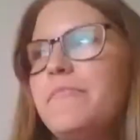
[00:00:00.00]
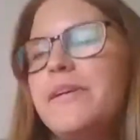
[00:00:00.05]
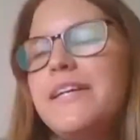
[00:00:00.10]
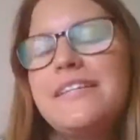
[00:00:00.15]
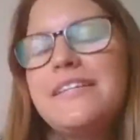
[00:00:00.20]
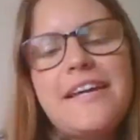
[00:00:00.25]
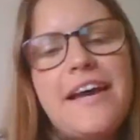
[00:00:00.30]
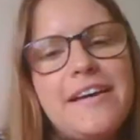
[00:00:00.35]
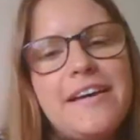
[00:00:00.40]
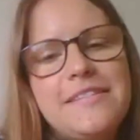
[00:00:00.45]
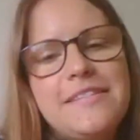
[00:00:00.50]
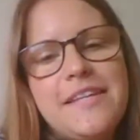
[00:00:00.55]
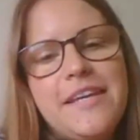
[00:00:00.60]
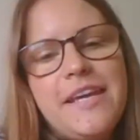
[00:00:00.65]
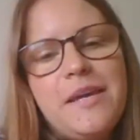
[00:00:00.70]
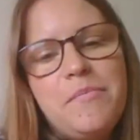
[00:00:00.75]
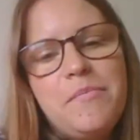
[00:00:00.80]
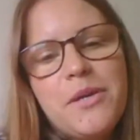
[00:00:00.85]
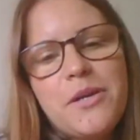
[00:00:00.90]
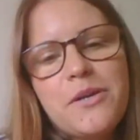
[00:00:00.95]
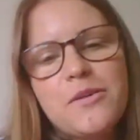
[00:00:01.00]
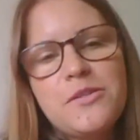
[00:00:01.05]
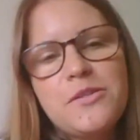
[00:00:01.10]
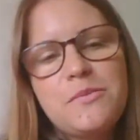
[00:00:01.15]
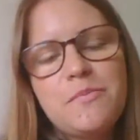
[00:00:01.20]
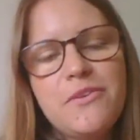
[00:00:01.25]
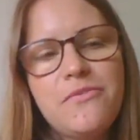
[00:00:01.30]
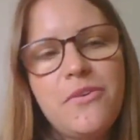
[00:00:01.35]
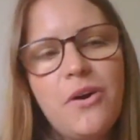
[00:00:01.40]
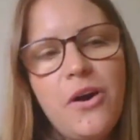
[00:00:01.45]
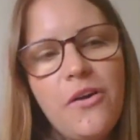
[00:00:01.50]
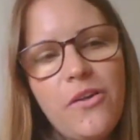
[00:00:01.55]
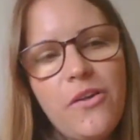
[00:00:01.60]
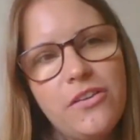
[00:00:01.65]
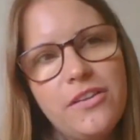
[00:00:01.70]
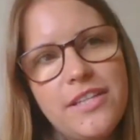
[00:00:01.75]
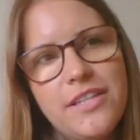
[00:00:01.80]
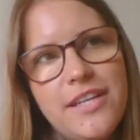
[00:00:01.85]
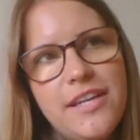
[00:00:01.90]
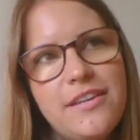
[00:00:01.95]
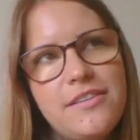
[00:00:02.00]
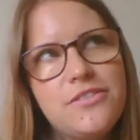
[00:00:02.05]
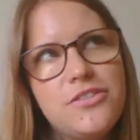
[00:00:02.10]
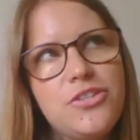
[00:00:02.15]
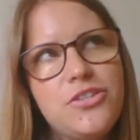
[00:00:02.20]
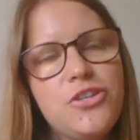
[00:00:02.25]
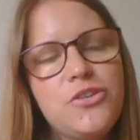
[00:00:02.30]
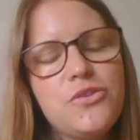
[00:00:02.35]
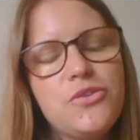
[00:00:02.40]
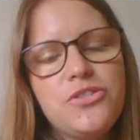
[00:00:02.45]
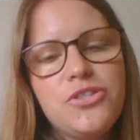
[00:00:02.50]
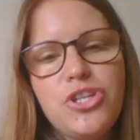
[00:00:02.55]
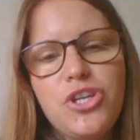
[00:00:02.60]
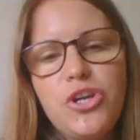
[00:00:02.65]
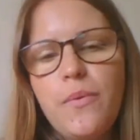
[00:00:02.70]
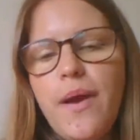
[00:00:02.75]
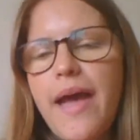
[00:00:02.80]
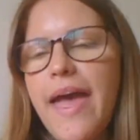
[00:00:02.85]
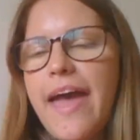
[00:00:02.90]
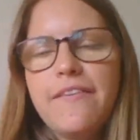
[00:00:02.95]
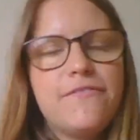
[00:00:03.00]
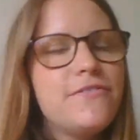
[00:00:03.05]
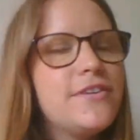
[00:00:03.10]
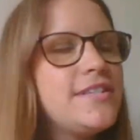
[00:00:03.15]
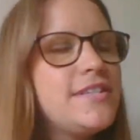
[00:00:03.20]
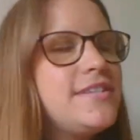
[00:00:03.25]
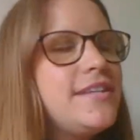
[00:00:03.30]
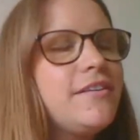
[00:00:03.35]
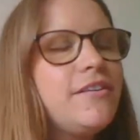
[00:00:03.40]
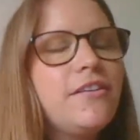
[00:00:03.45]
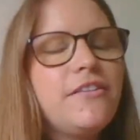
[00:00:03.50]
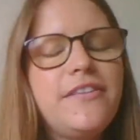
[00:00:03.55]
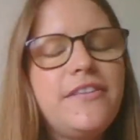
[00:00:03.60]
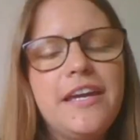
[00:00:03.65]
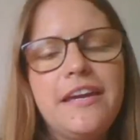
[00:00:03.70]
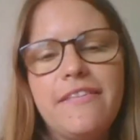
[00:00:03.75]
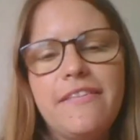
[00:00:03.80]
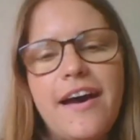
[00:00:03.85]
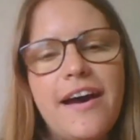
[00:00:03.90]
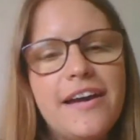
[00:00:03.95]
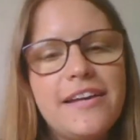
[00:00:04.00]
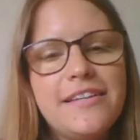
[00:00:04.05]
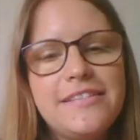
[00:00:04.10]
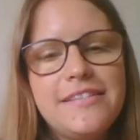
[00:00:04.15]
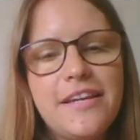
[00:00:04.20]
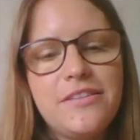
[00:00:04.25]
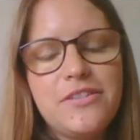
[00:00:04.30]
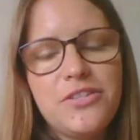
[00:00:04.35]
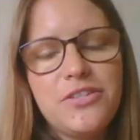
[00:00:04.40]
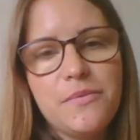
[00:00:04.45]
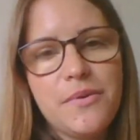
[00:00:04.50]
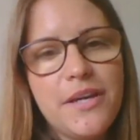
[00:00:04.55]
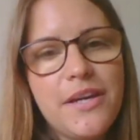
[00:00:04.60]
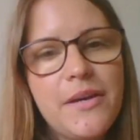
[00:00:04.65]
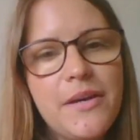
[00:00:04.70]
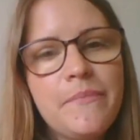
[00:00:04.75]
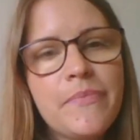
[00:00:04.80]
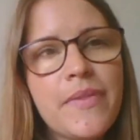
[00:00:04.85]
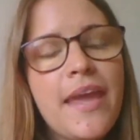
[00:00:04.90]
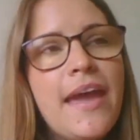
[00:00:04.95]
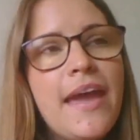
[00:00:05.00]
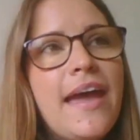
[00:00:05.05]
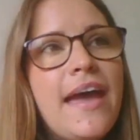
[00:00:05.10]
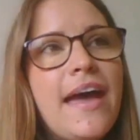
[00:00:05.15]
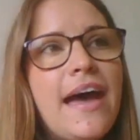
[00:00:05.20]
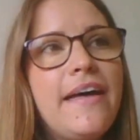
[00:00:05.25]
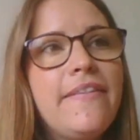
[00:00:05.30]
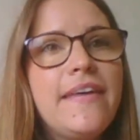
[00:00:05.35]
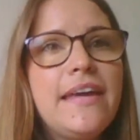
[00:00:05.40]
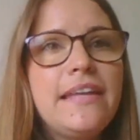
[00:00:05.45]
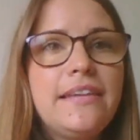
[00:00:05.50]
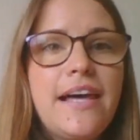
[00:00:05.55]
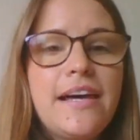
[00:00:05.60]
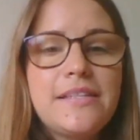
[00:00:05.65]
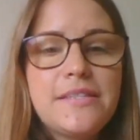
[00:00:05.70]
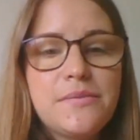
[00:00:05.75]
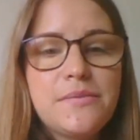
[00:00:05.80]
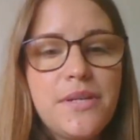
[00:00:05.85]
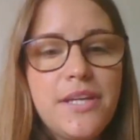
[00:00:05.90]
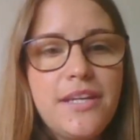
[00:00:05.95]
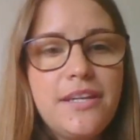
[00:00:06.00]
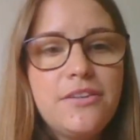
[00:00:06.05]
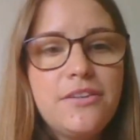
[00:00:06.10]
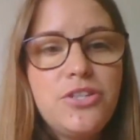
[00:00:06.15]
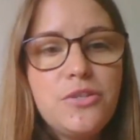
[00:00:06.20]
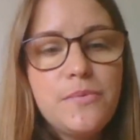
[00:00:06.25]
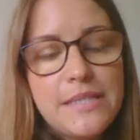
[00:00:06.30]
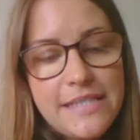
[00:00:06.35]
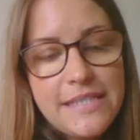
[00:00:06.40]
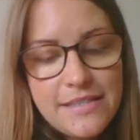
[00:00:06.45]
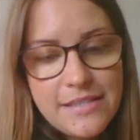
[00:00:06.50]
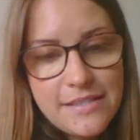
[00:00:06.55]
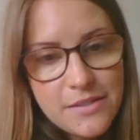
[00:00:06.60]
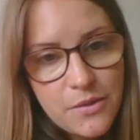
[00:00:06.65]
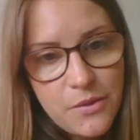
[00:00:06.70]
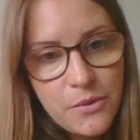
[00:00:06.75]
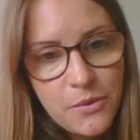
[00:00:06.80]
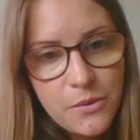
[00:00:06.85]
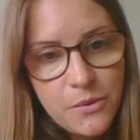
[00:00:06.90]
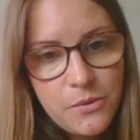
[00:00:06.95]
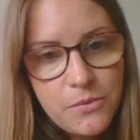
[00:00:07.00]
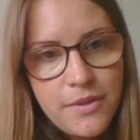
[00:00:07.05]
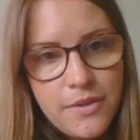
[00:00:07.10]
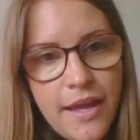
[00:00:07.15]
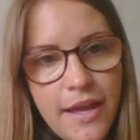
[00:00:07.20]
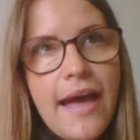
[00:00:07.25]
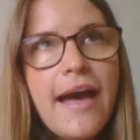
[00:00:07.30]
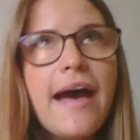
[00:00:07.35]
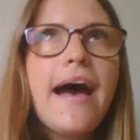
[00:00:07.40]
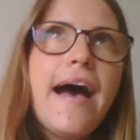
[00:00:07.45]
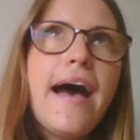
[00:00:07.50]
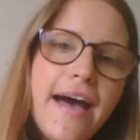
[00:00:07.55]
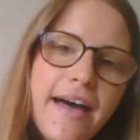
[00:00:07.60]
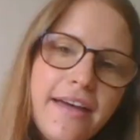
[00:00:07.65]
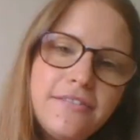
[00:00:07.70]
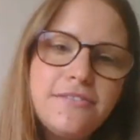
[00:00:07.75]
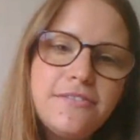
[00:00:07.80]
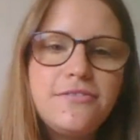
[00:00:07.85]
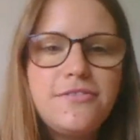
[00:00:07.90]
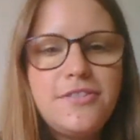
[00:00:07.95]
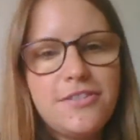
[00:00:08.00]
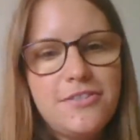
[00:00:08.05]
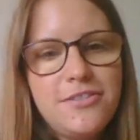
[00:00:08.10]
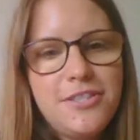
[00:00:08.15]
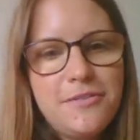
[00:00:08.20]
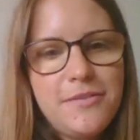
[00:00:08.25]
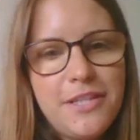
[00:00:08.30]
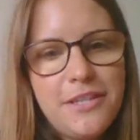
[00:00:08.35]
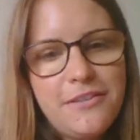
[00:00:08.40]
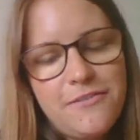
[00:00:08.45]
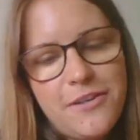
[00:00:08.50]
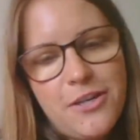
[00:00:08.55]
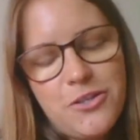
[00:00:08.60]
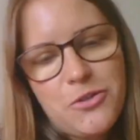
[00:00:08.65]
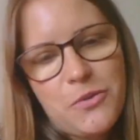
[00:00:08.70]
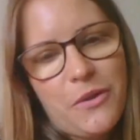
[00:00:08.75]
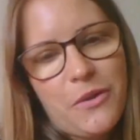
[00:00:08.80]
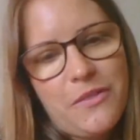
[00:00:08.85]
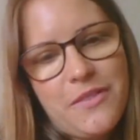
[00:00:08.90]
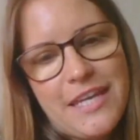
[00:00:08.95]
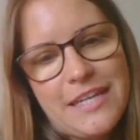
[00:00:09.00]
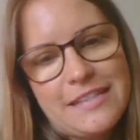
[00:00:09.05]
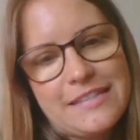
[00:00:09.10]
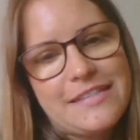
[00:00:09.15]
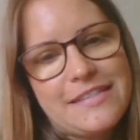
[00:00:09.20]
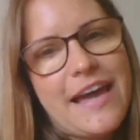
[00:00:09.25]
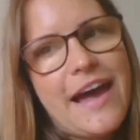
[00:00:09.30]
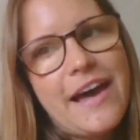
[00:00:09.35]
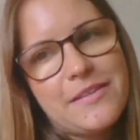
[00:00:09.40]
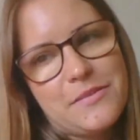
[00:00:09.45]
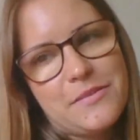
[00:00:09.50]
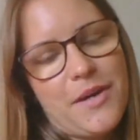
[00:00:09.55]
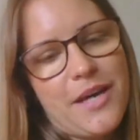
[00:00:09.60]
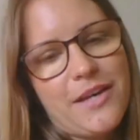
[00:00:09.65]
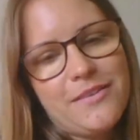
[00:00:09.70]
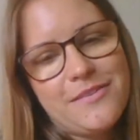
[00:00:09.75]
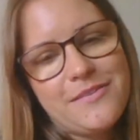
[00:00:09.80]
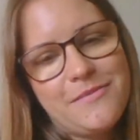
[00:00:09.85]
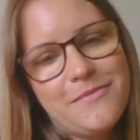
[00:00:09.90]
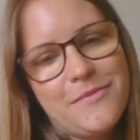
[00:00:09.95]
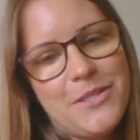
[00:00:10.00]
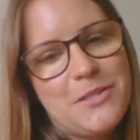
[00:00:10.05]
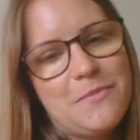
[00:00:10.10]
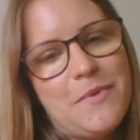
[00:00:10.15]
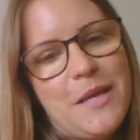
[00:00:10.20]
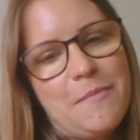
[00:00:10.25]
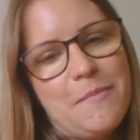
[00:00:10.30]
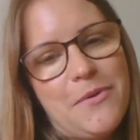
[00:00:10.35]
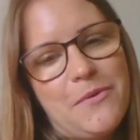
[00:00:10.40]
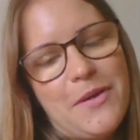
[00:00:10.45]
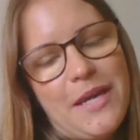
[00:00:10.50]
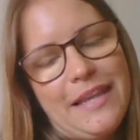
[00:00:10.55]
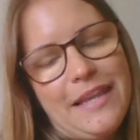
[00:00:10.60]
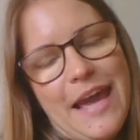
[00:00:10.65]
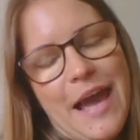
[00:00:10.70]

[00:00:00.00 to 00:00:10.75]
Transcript: I've picked Darcy because before the holidays, she used to do every single thing that I sent to her. And then last week, she was in school and doing the virtual things as well, which made me. oh